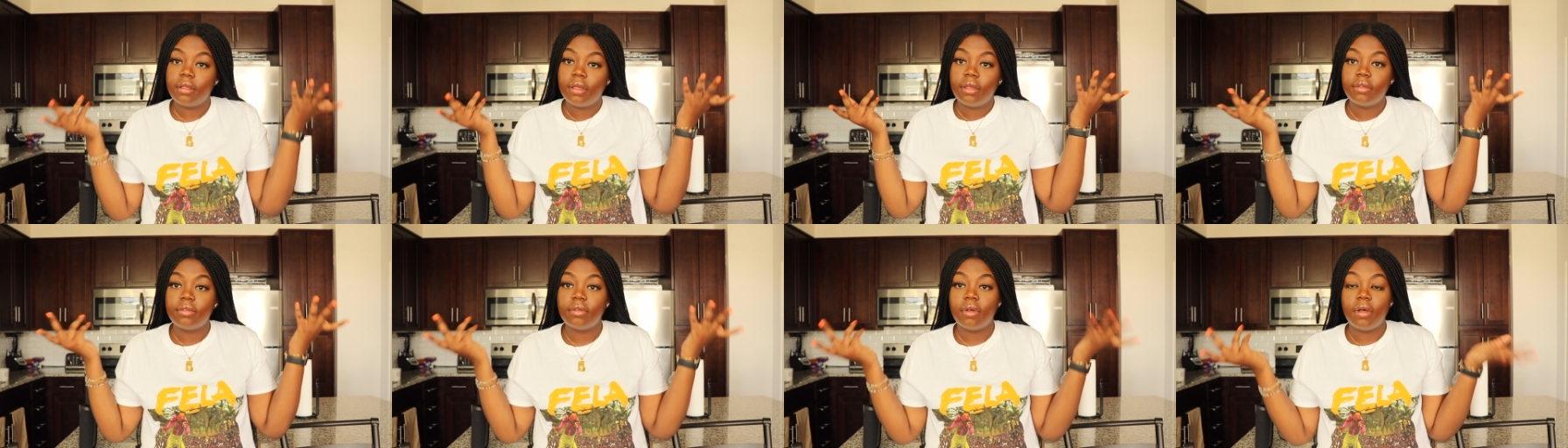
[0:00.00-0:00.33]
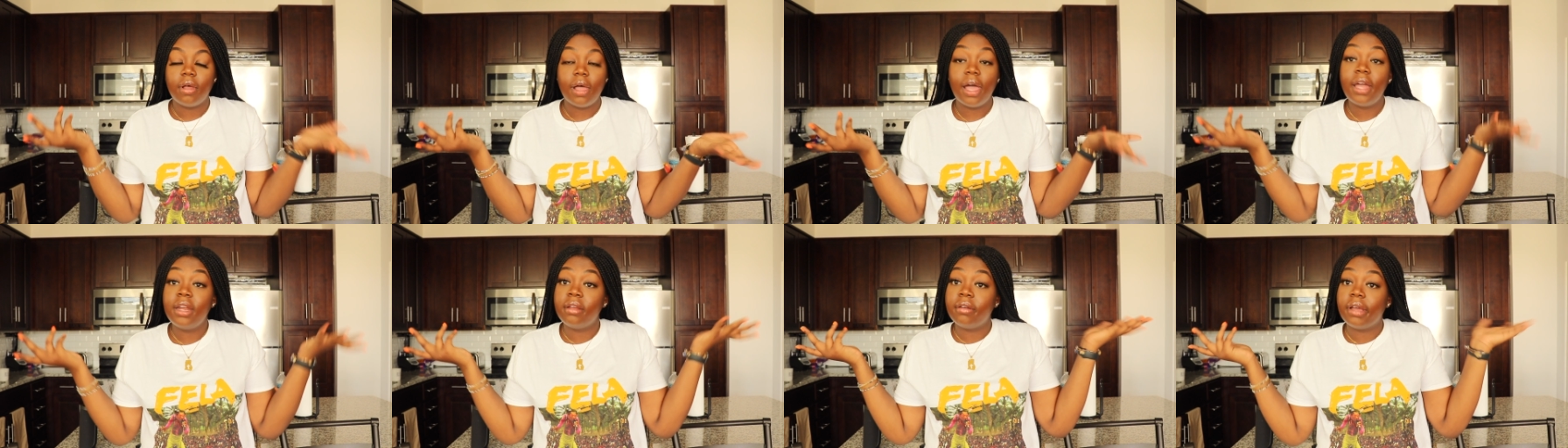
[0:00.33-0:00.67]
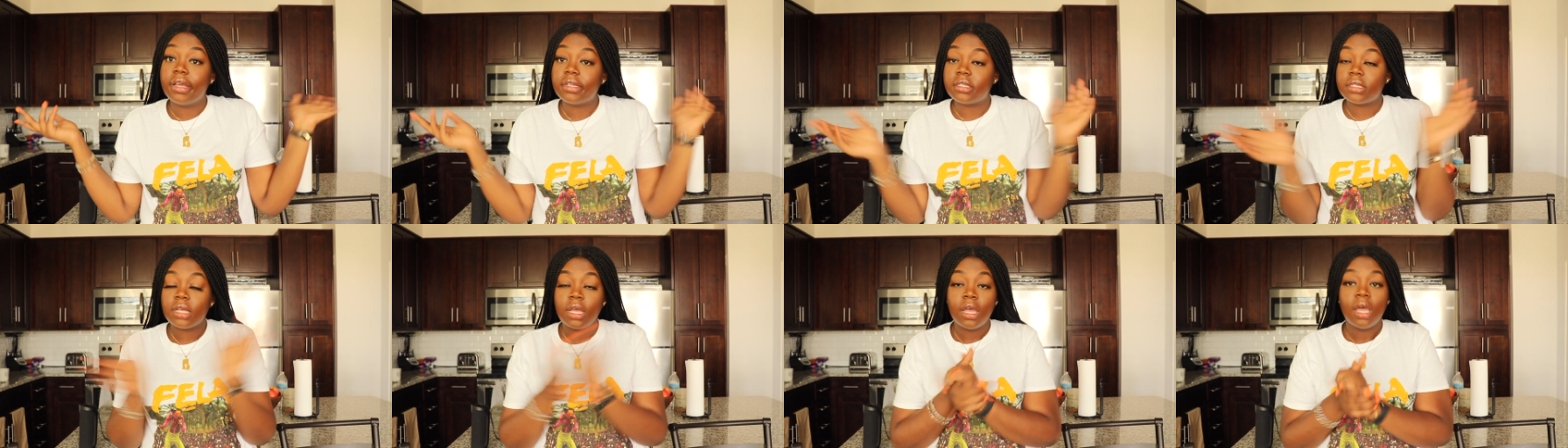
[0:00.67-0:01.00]
as well.
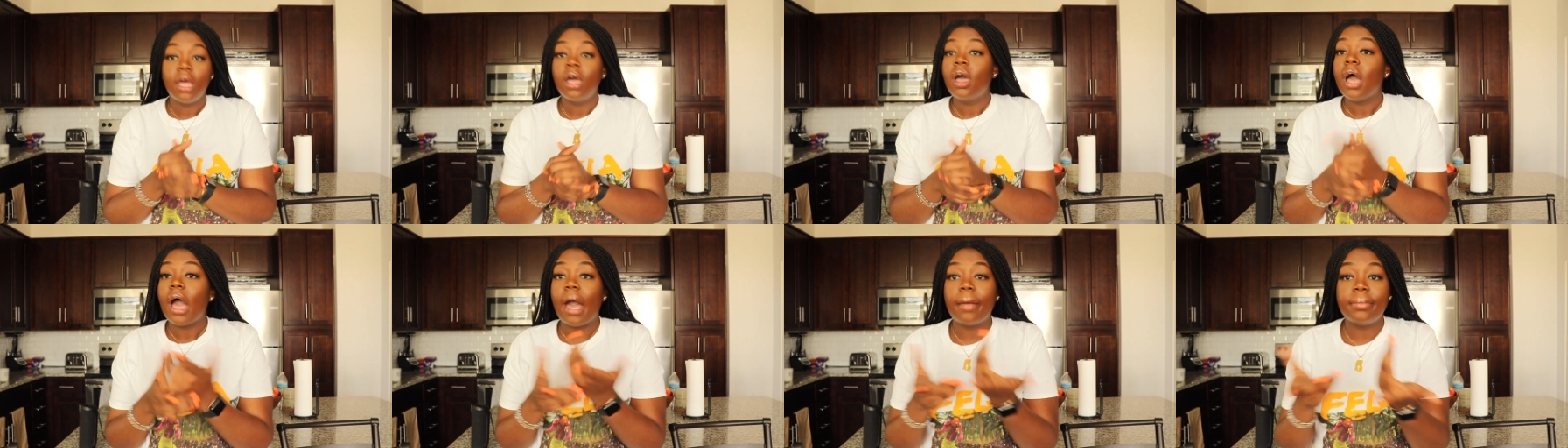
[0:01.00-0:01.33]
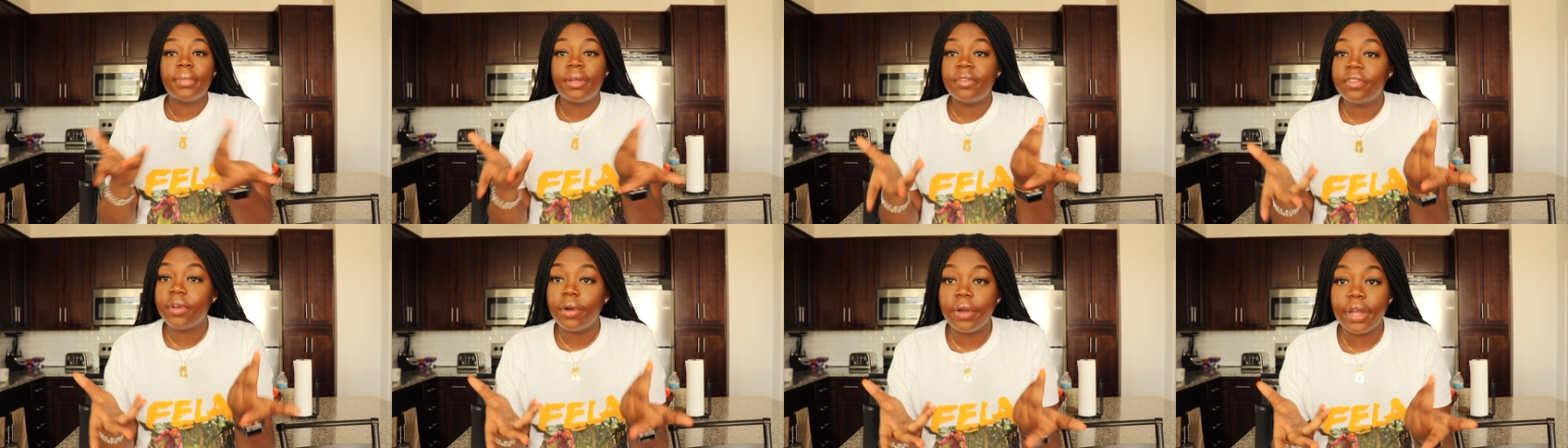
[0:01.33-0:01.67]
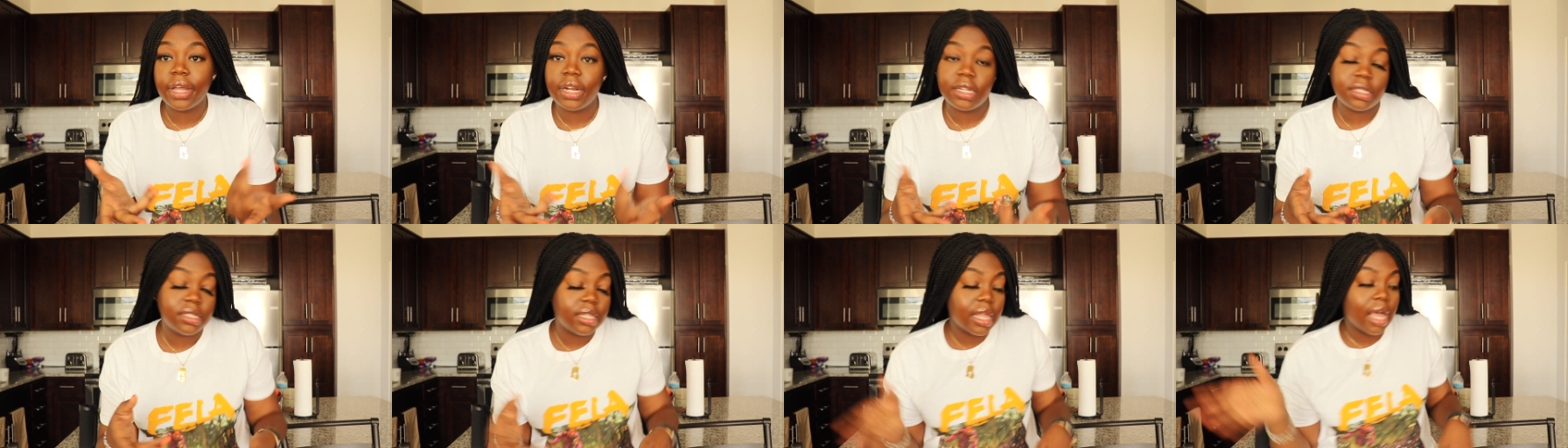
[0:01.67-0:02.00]
Anyways, I'm never gonna
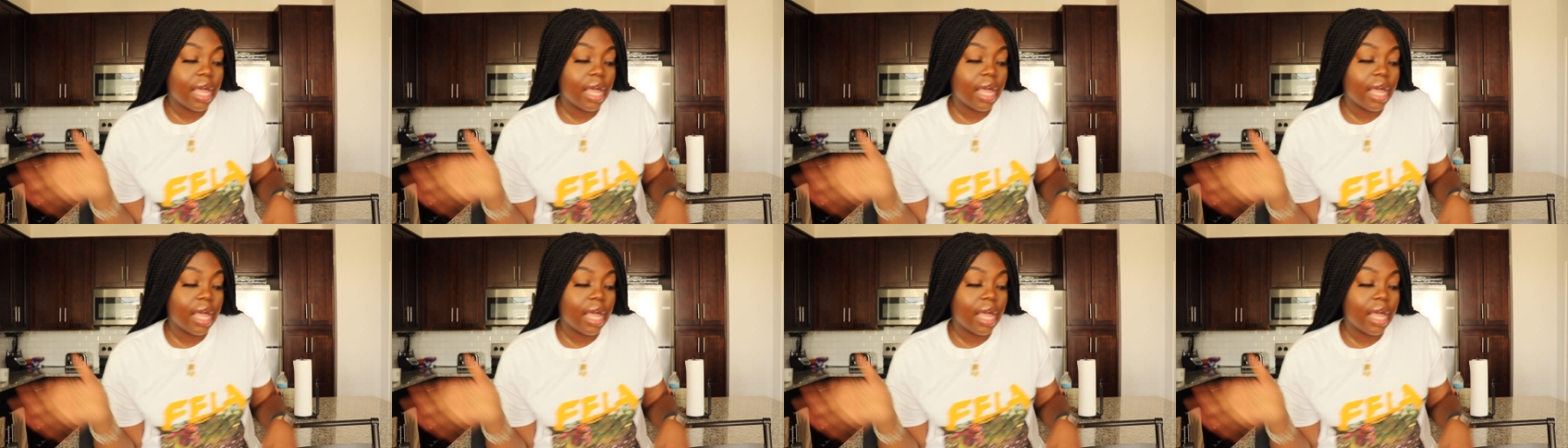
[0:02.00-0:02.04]
get into